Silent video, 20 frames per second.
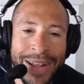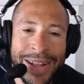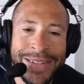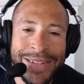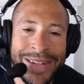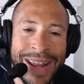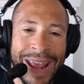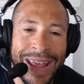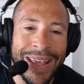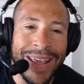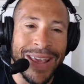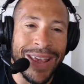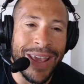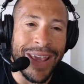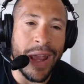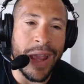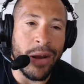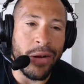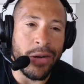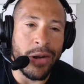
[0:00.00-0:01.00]
taking
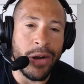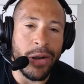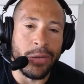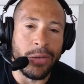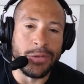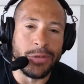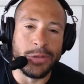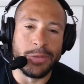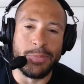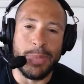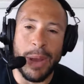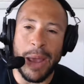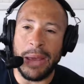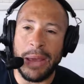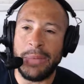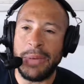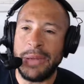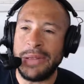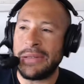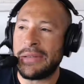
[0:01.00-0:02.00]
care of those
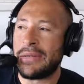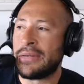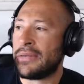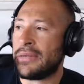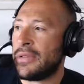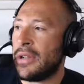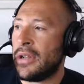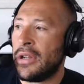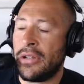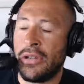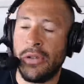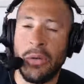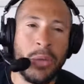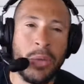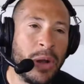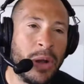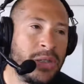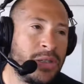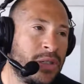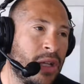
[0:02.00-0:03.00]
babies. The
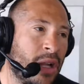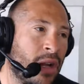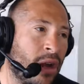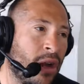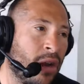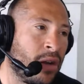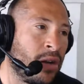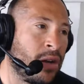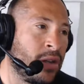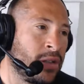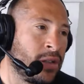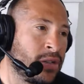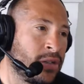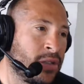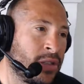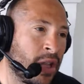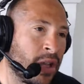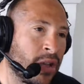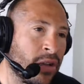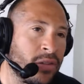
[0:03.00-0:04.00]
ones that are
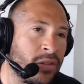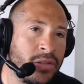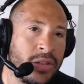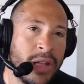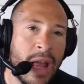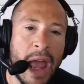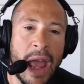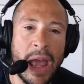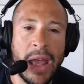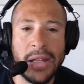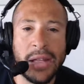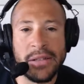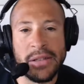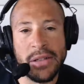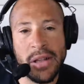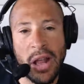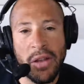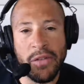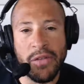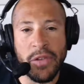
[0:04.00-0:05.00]
single dads,
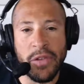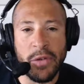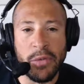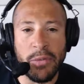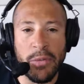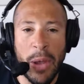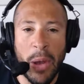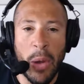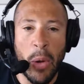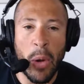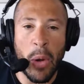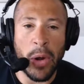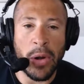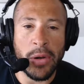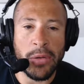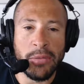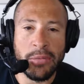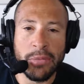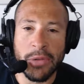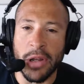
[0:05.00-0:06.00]
love you more.
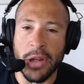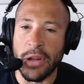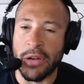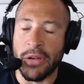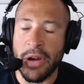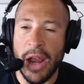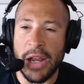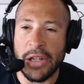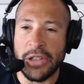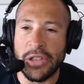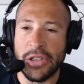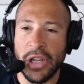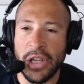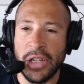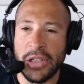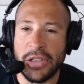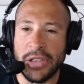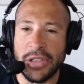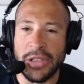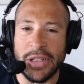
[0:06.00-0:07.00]

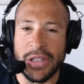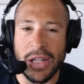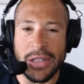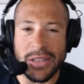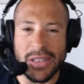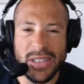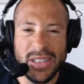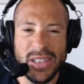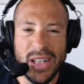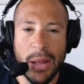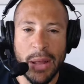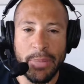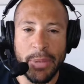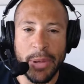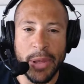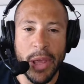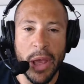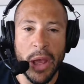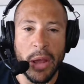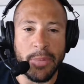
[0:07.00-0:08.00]
Congratulations on
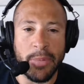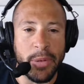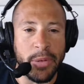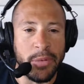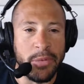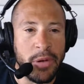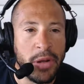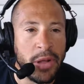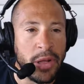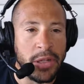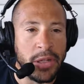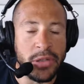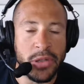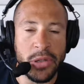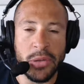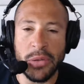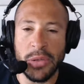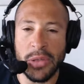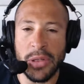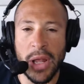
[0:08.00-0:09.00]
stepping up and really
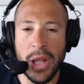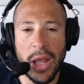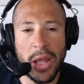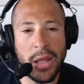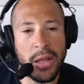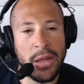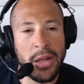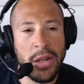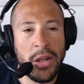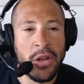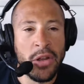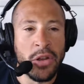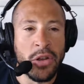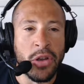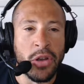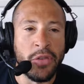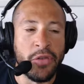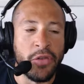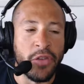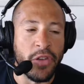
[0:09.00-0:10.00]
doing that.
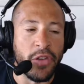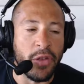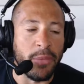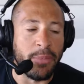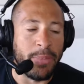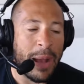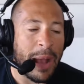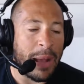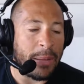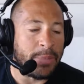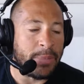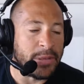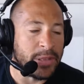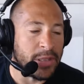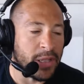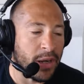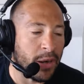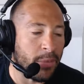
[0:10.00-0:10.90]
Good for the papas that are